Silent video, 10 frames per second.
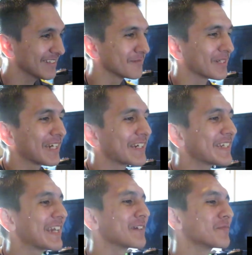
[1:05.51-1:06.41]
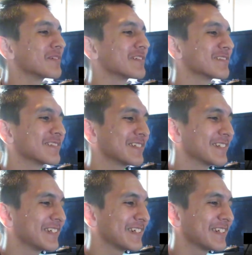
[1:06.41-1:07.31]
oh my God, Gator, bro.
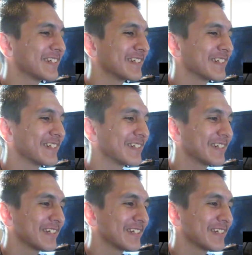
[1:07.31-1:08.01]
Sokovia.